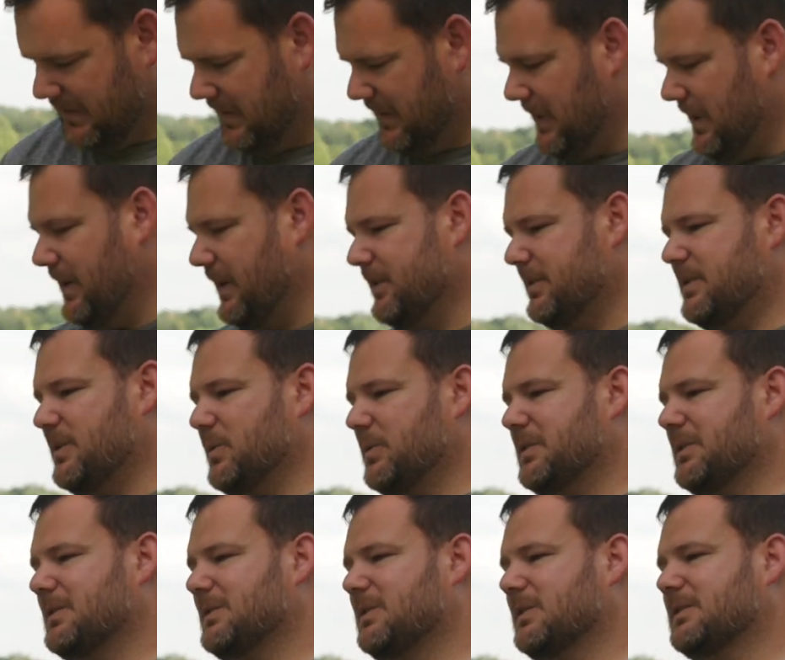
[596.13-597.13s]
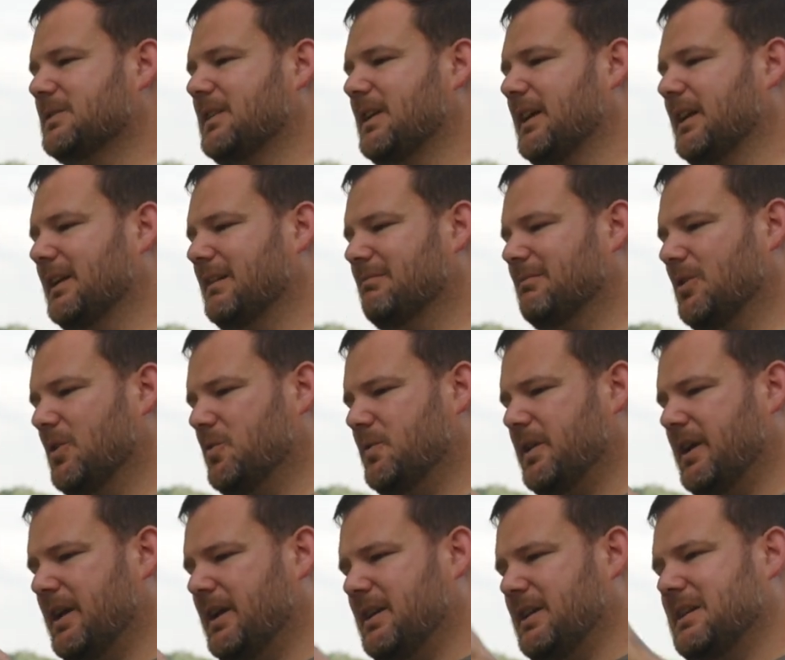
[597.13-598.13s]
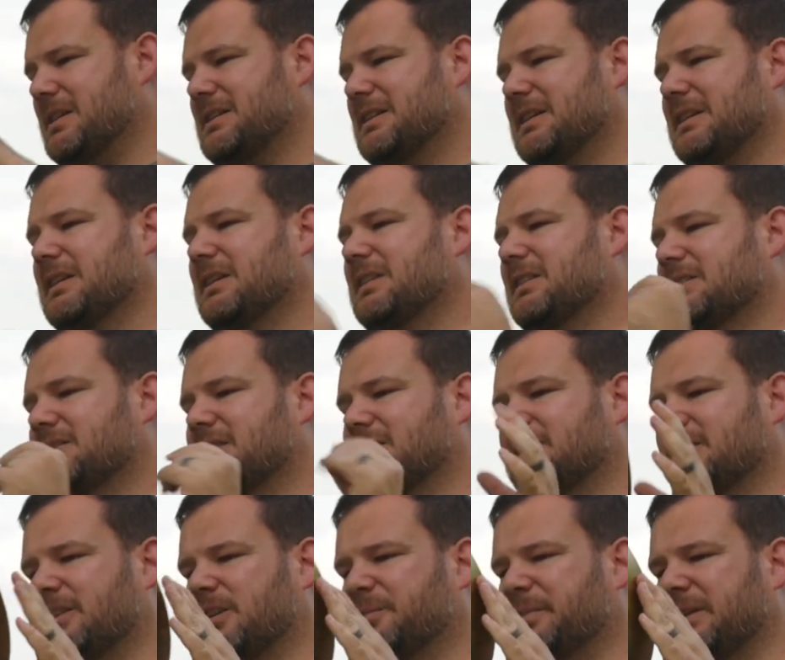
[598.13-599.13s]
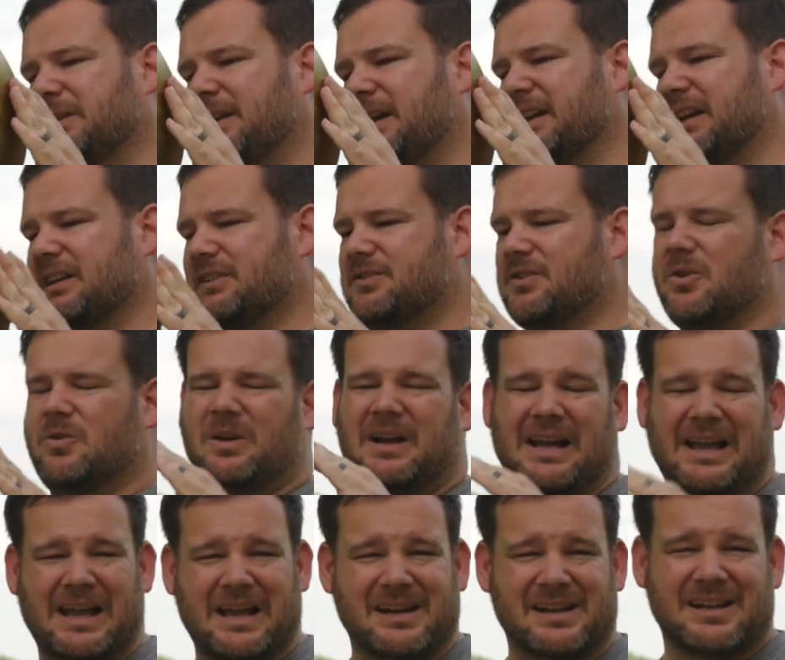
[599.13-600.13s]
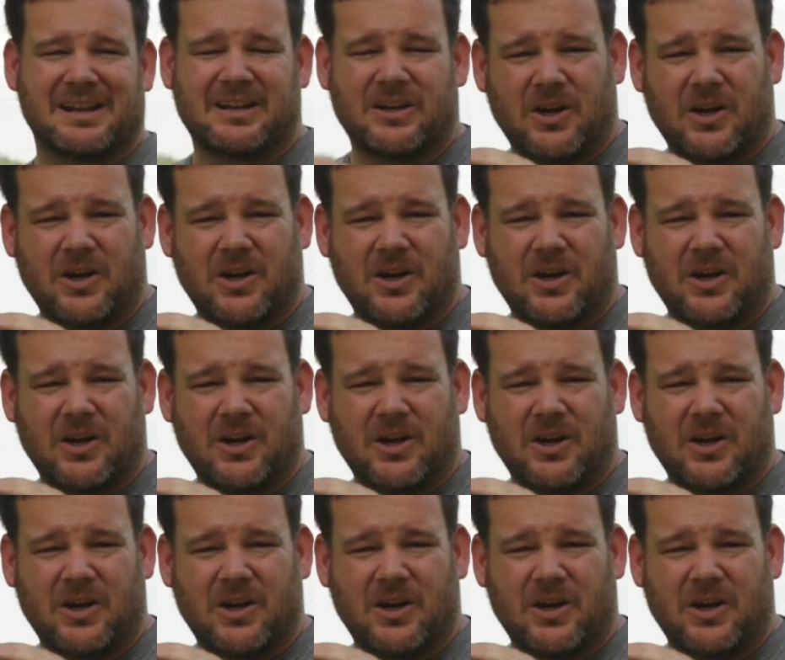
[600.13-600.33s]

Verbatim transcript: All right, let's see what this looks like. Okay, it's a little bit light. So I had it on